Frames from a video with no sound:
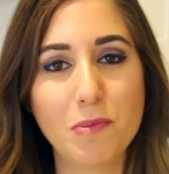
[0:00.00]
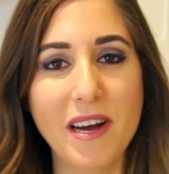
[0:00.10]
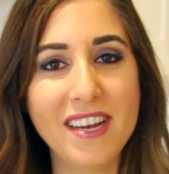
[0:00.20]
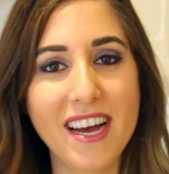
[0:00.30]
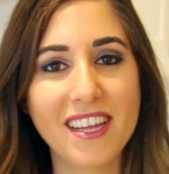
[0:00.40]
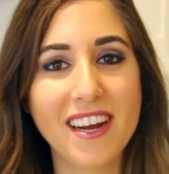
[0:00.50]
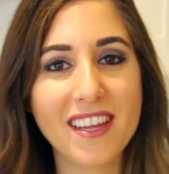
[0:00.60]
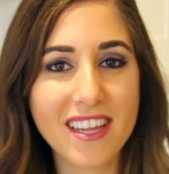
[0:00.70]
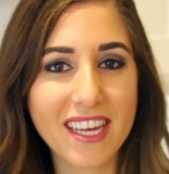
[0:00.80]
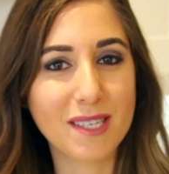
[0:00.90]
a button down
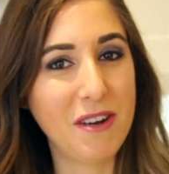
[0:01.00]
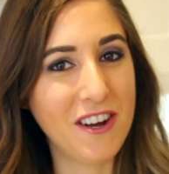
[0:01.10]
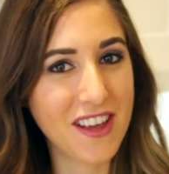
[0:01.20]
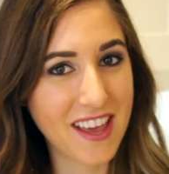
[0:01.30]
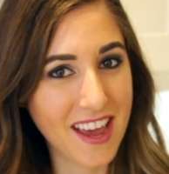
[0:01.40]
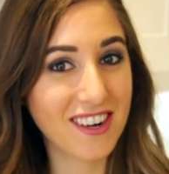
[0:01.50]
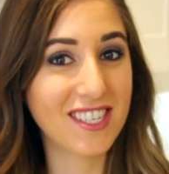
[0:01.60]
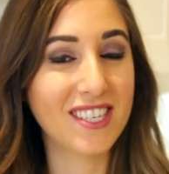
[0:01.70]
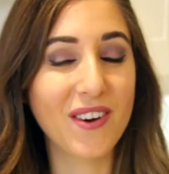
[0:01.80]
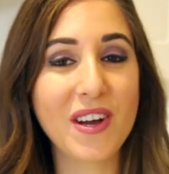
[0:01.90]
there that lets me know you care,
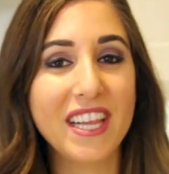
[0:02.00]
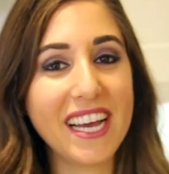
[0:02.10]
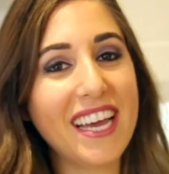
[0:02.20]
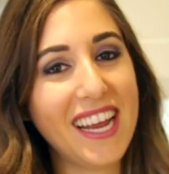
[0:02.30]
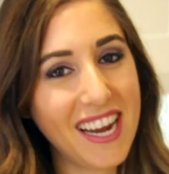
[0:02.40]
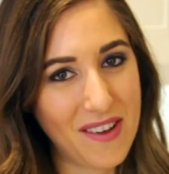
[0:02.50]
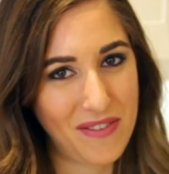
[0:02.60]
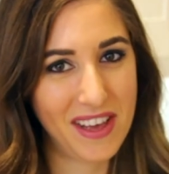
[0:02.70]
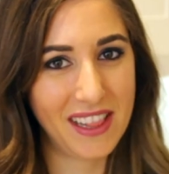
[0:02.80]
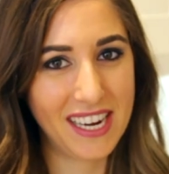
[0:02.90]
so click it
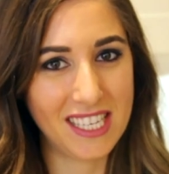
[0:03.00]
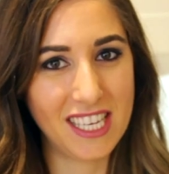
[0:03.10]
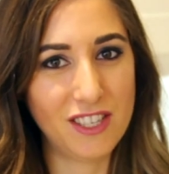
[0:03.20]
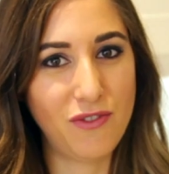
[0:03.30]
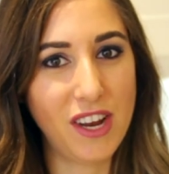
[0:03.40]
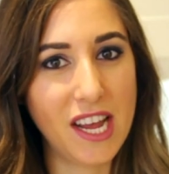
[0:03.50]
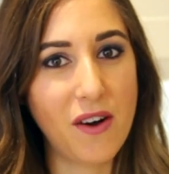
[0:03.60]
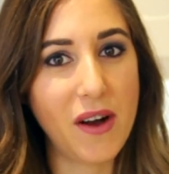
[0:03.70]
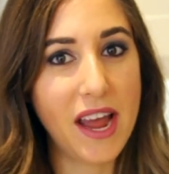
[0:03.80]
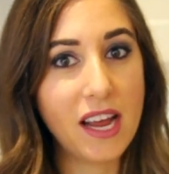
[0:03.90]
if you liked this
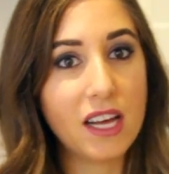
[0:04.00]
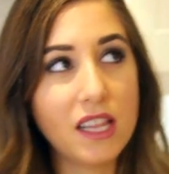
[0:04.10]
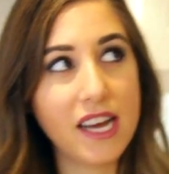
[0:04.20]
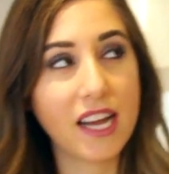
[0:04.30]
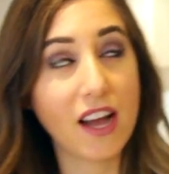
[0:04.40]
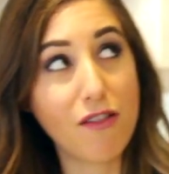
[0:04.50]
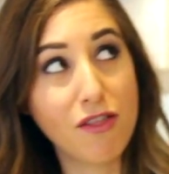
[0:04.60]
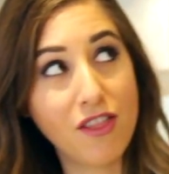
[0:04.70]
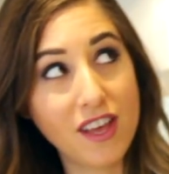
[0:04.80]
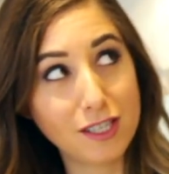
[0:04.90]
video and click
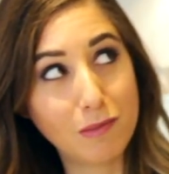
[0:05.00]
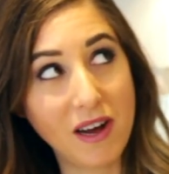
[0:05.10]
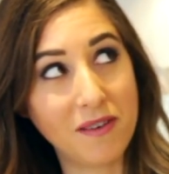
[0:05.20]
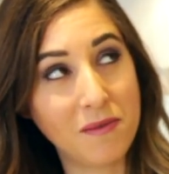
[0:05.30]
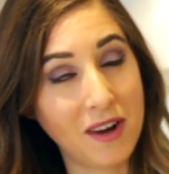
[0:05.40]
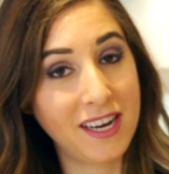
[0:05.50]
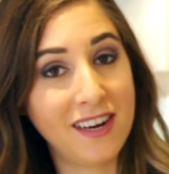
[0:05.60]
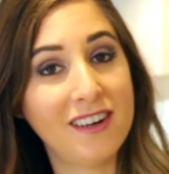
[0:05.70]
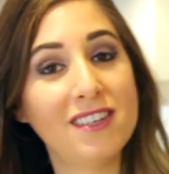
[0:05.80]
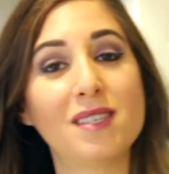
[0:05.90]
this button right
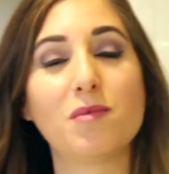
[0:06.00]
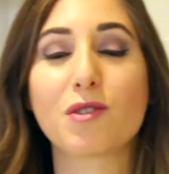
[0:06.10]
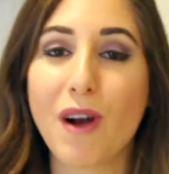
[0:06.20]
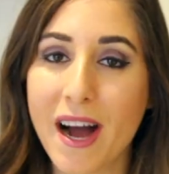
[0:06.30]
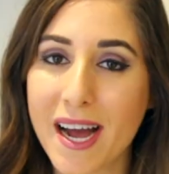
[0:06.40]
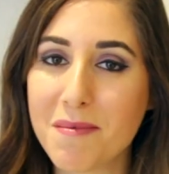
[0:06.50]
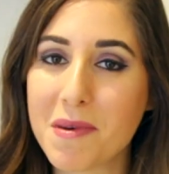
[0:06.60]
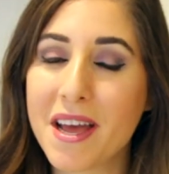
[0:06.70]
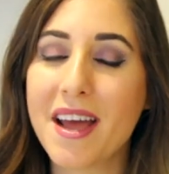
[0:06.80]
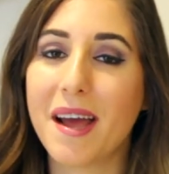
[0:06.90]
here to subscribe
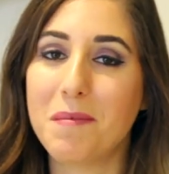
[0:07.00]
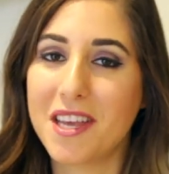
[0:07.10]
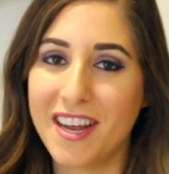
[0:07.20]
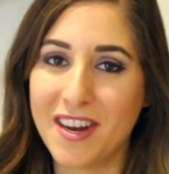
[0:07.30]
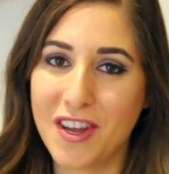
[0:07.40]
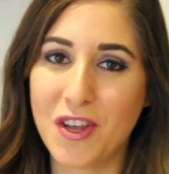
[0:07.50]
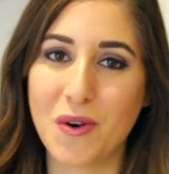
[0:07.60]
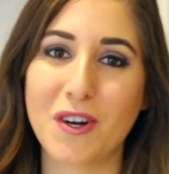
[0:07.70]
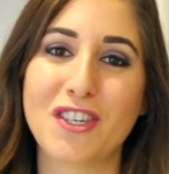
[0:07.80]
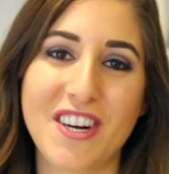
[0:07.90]
and begin
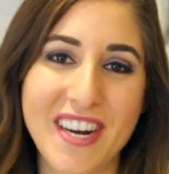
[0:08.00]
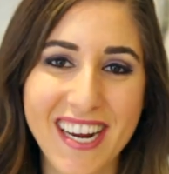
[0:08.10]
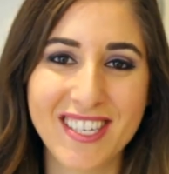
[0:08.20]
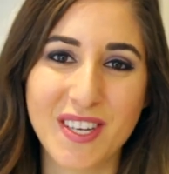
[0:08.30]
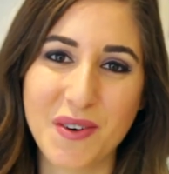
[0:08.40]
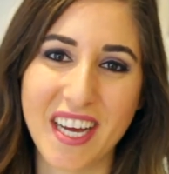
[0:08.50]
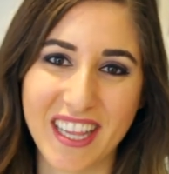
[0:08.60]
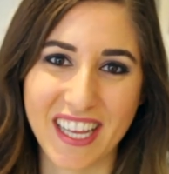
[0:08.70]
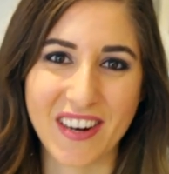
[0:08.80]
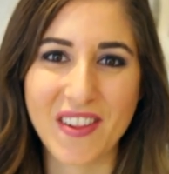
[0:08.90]
your journey to a
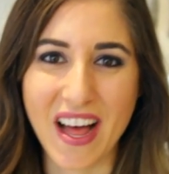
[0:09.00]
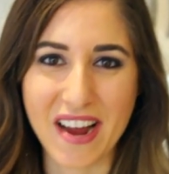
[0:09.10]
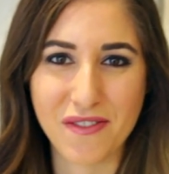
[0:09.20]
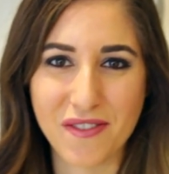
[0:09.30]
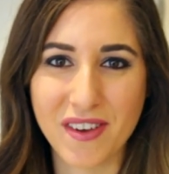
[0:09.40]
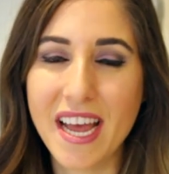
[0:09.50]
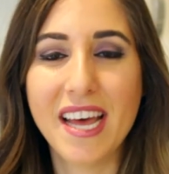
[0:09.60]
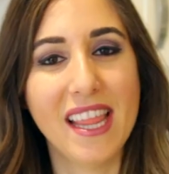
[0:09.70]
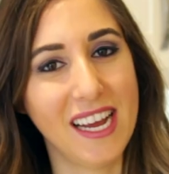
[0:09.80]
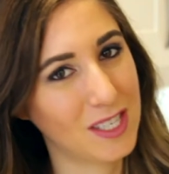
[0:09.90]
cleaner life.
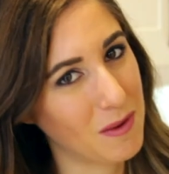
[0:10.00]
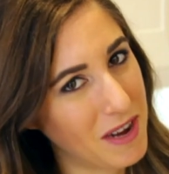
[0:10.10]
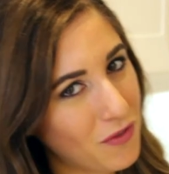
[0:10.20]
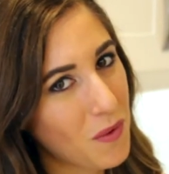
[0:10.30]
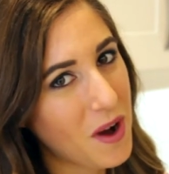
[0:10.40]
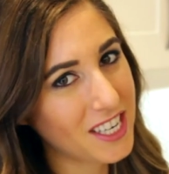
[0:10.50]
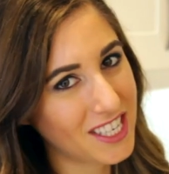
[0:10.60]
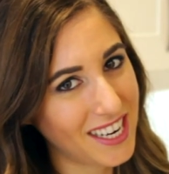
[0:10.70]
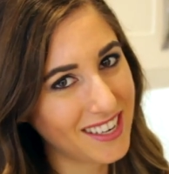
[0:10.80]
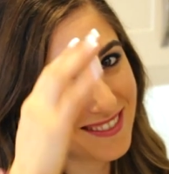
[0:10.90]
Thanks so much for
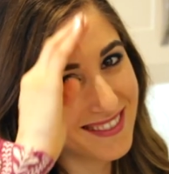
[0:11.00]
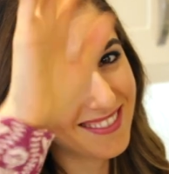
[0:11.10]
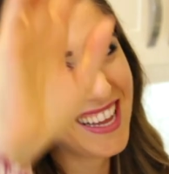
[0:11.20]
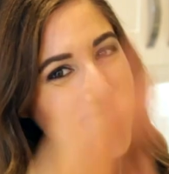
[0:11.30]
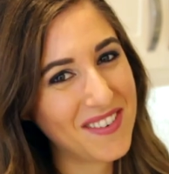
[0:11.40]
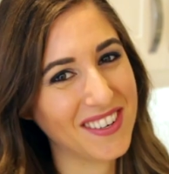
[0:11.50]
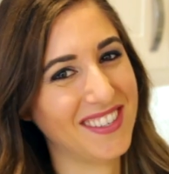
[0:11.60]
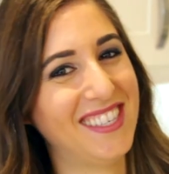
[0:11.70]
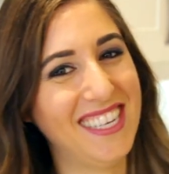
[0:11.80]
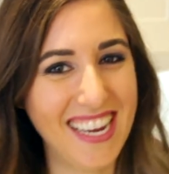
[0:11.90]
watching and we'll
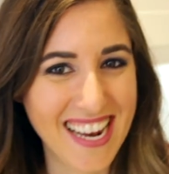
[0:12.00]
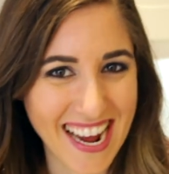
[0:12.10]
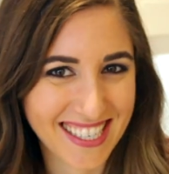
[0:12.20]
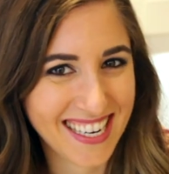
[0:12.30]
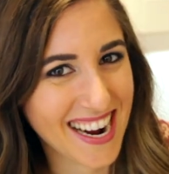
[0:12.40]
see you next